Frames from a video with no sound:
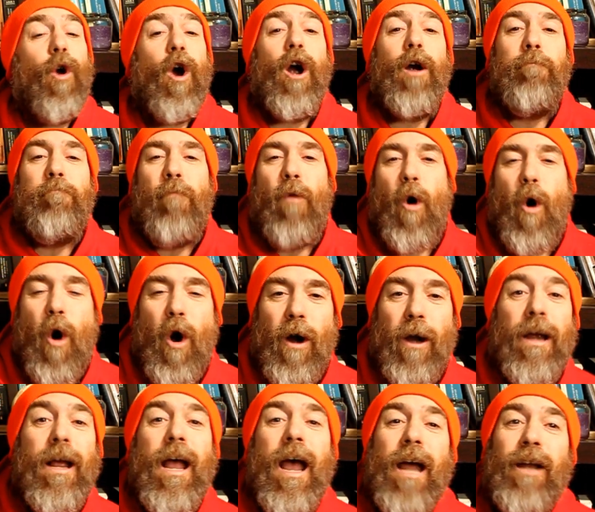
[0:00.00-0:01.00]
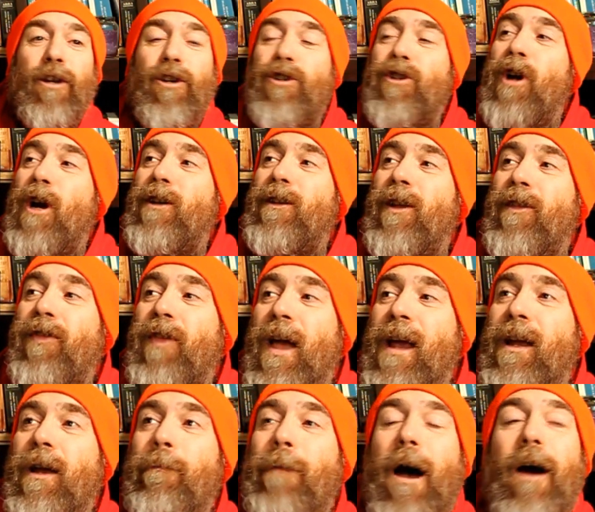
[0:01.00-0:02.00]
are more. And you start to
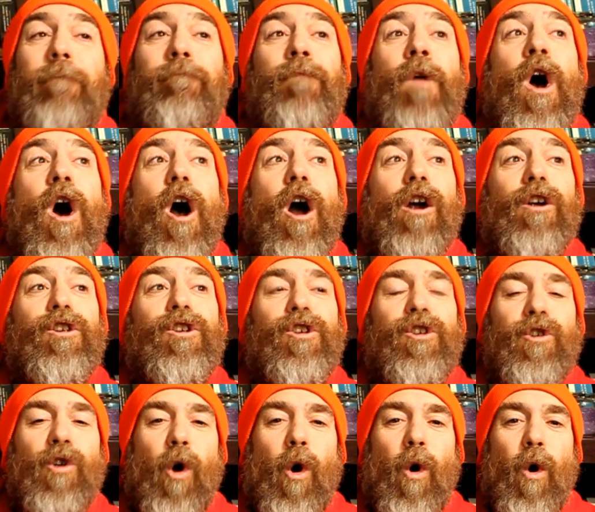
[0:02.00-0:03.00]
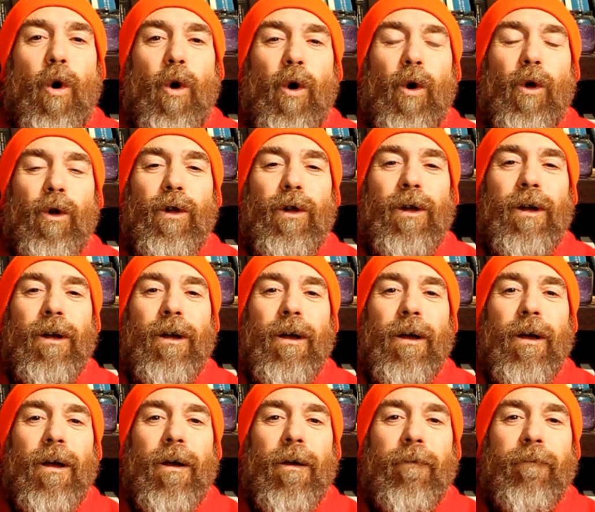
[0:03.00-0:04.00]
think about our soul
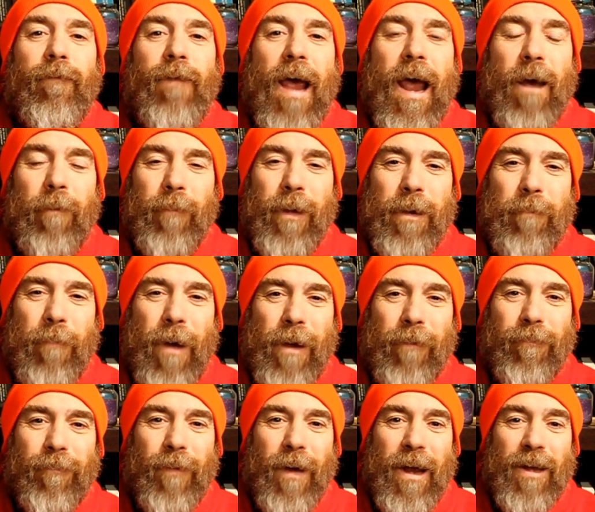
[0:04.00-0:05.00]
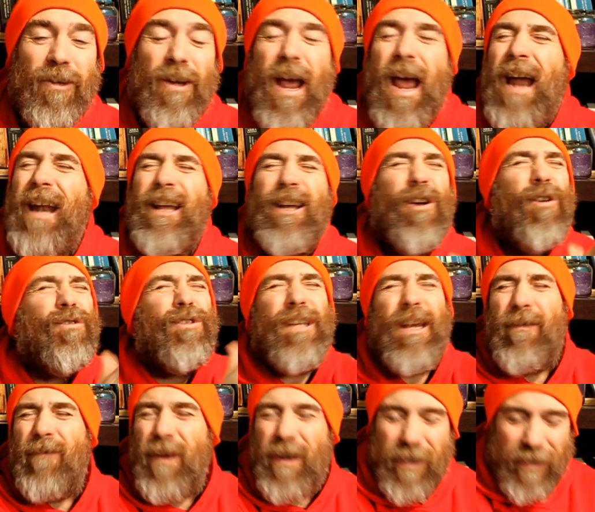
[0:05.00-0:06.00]
family, my friends. And it goes
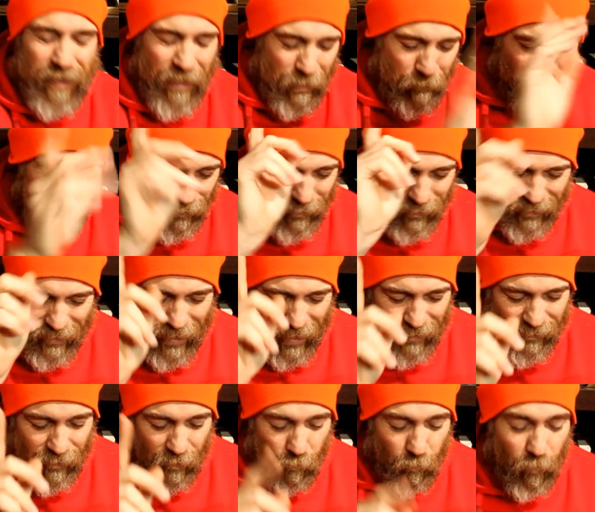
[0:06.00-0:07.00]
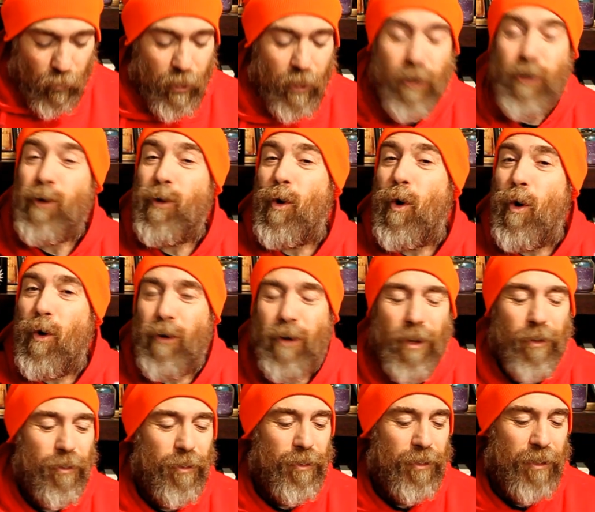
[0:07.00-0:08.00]
even deeper than that. We're going to do a whole
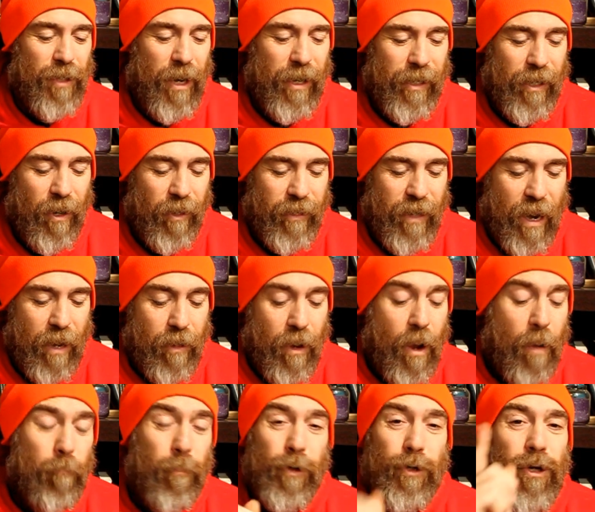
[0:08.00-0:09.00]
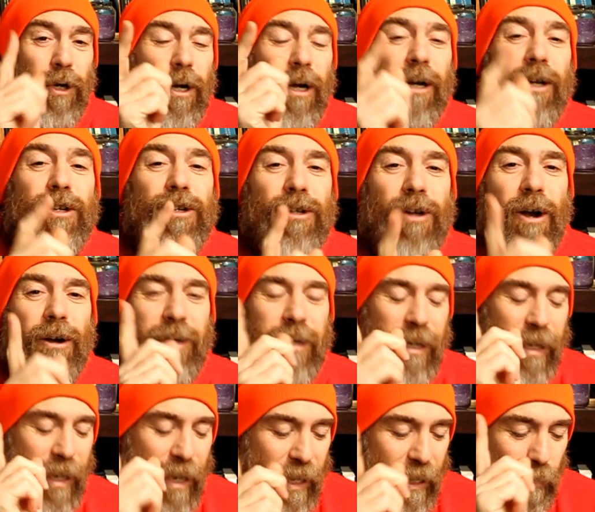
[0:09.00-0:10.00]
nother study on that. But you're going to start to
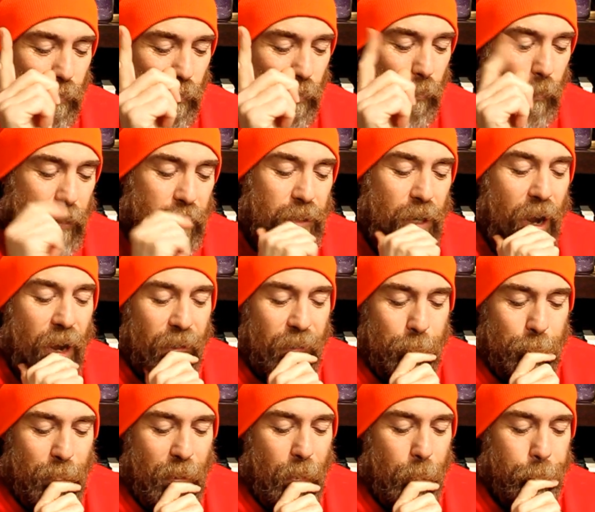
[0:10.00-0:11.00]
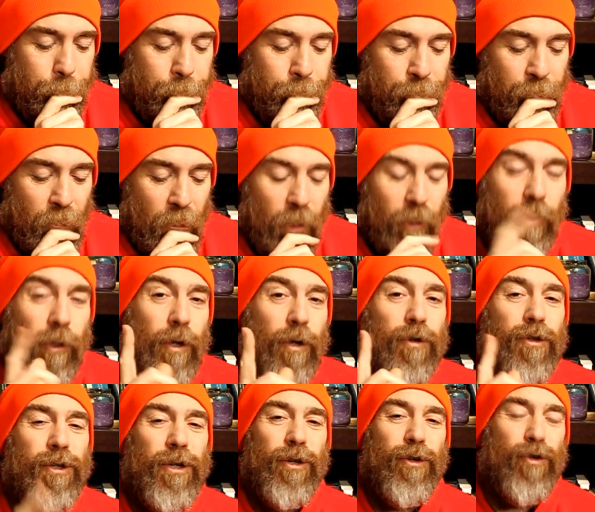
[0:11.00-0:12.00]
get it when we talk about
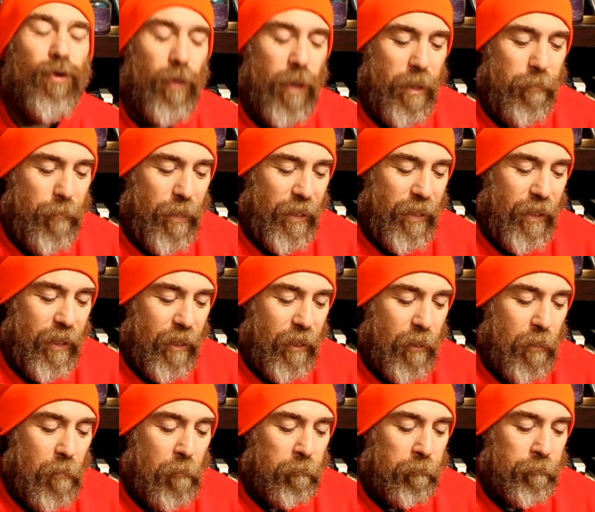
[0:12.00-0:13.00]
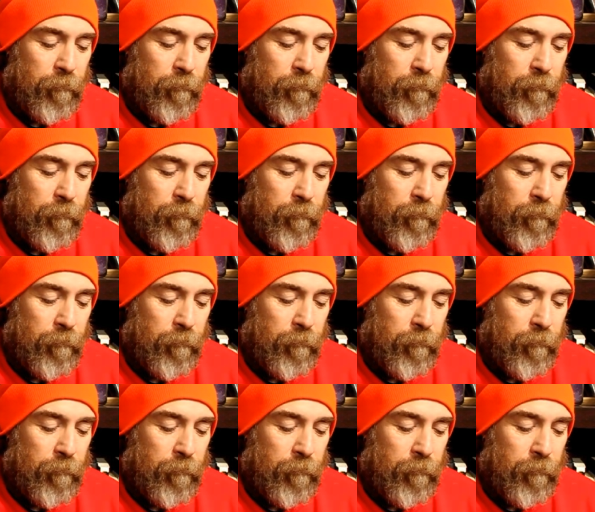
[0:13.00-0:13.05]
lucid dreaming here,